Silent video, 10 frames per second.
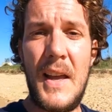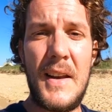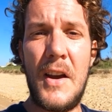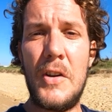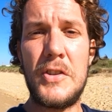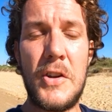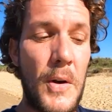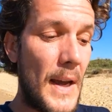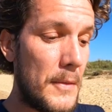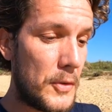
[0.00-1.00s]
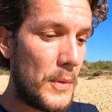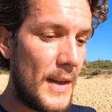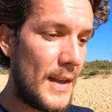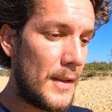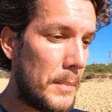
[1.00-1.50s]
And it also helps
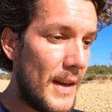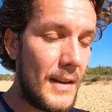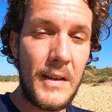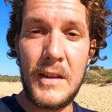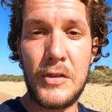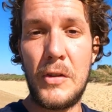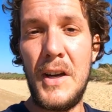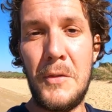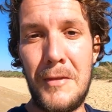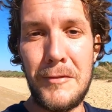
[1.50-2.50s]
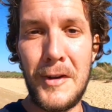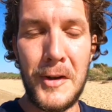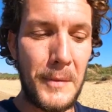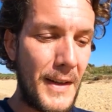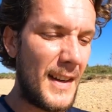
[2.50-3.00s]
with being discreet when
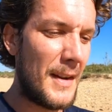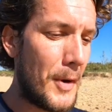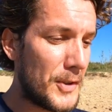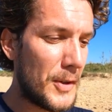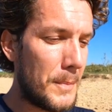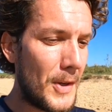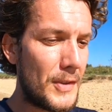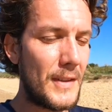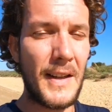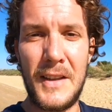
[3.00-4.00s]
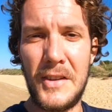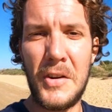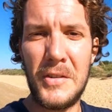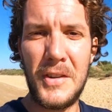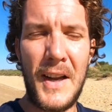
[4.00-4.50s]
filming. I'm also a person that
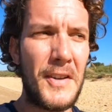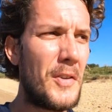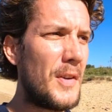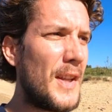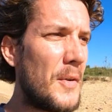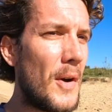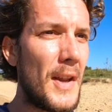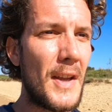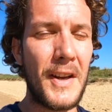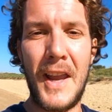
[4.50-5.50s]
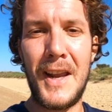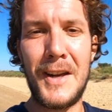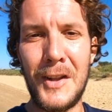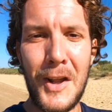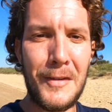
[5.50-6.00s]
I don't really want to
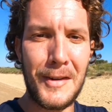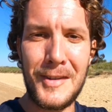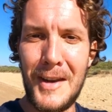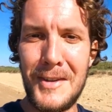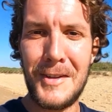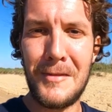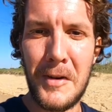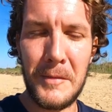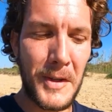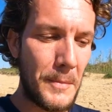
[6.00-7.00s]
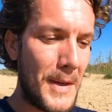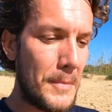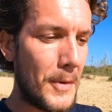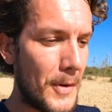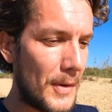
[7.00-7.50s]
gain a lot of attention from the
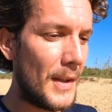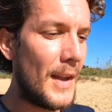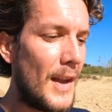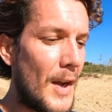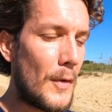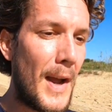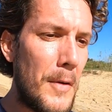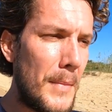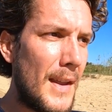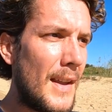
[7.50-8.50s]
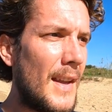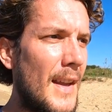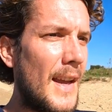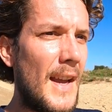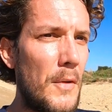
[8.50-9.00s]
people around me.
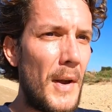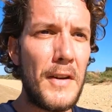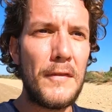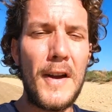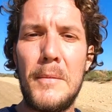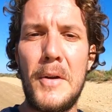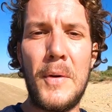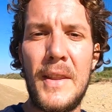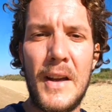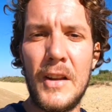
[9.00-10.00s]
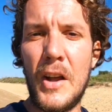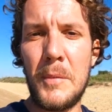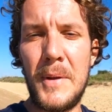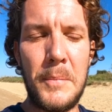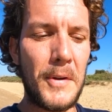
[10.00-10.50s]
And when you're filming with it, a lot
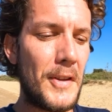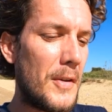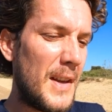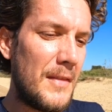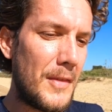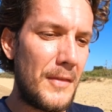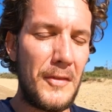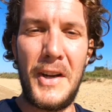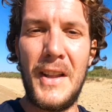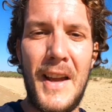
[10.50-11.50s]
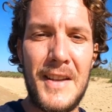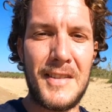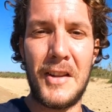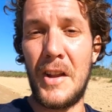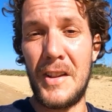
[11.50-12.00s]
of people don't even
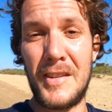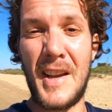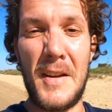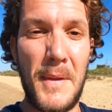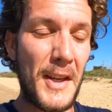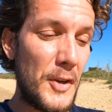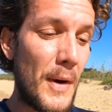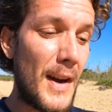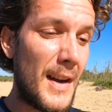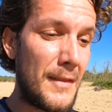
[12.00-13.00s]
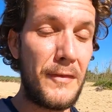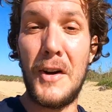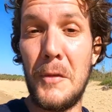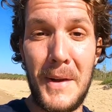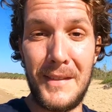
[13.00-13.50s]
realize a lot of the time that you are
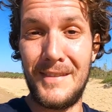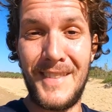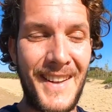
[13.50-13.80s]
filming.